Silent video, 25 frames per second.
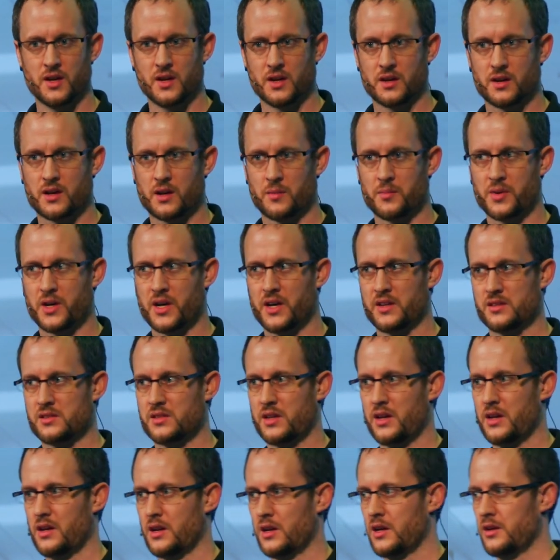Come by and
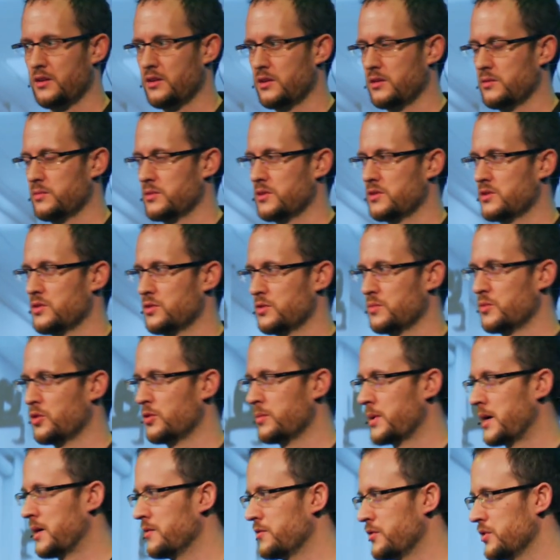say hello. Talk more
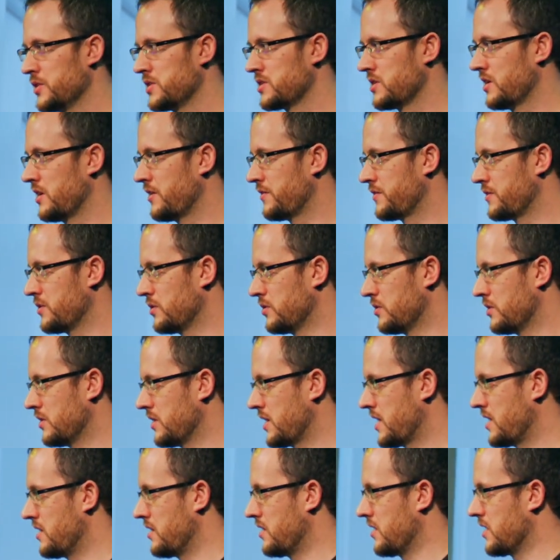about voice lift or
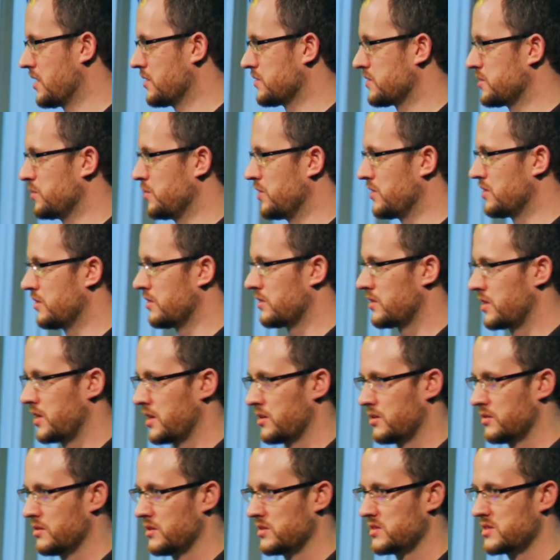anything else that we've got
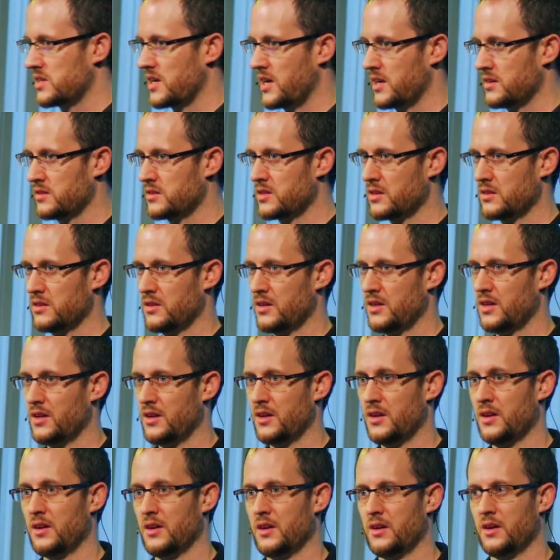going on the stand.
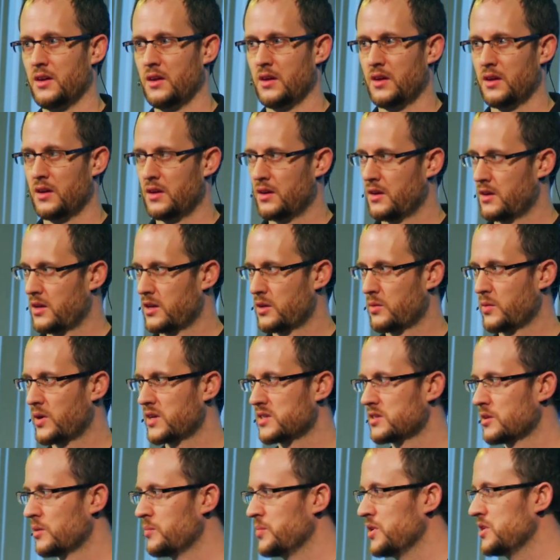
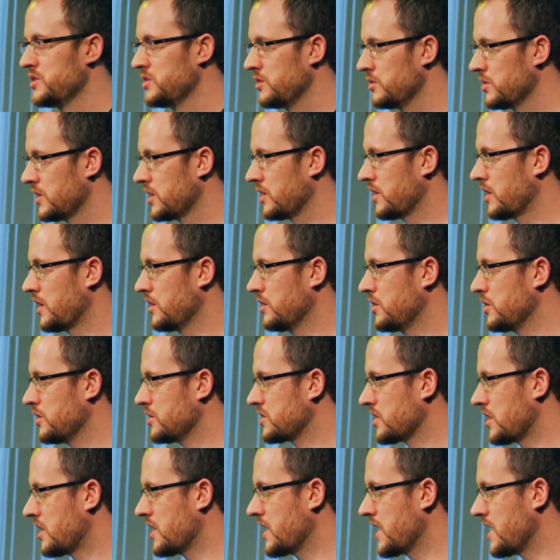Otherwise, I'll bid you a
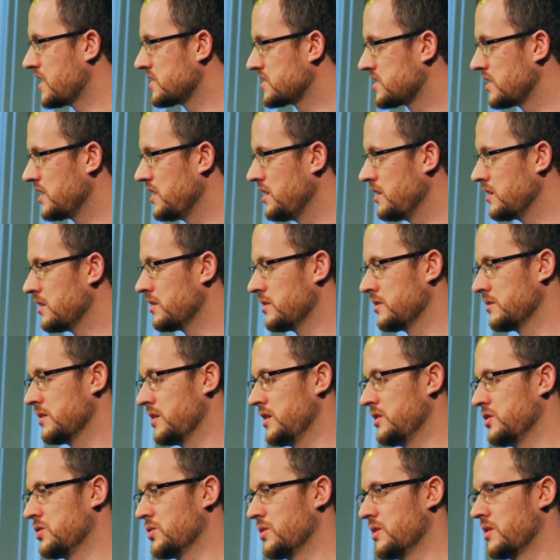good ISE.
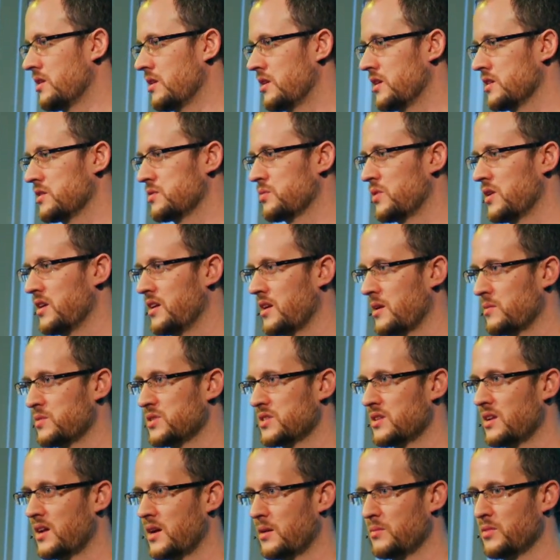Enjoy the last one in
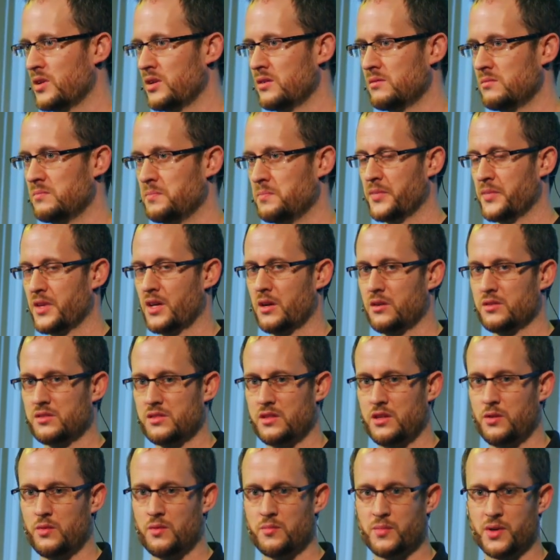Amsterdam, and I'll
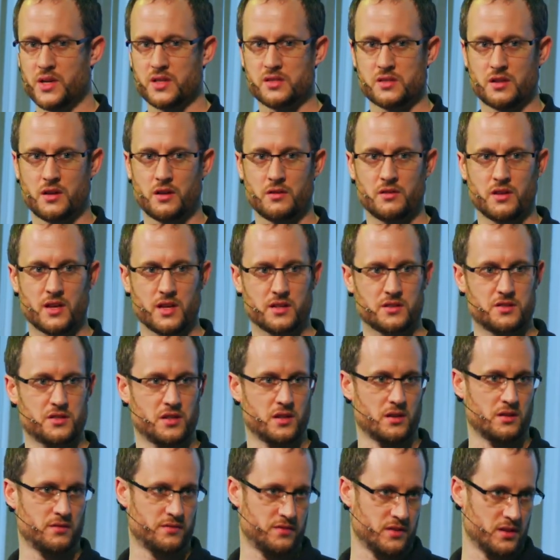see you in Barcelona next
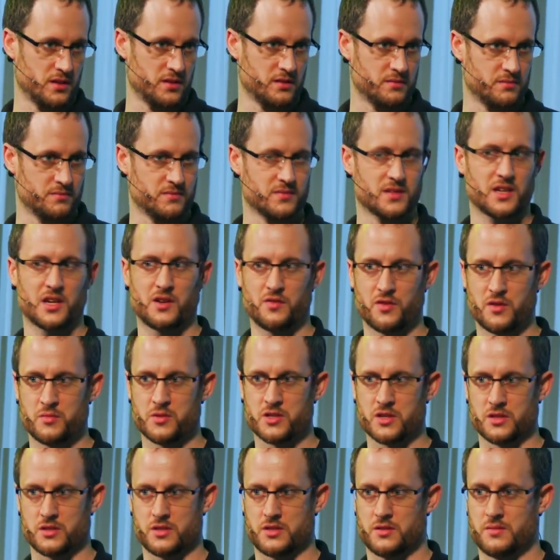year, hopefully. Thank you very
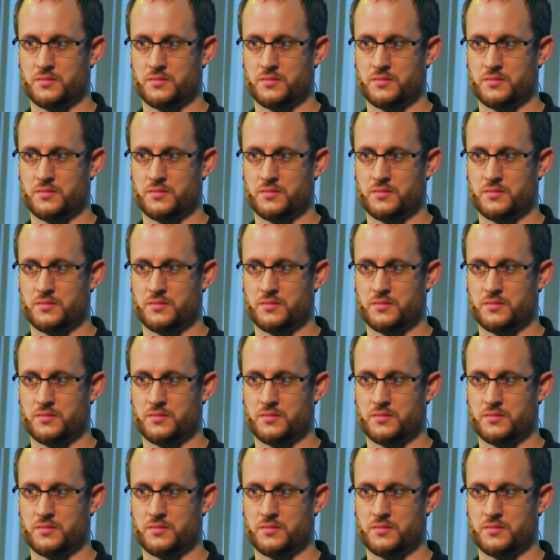much.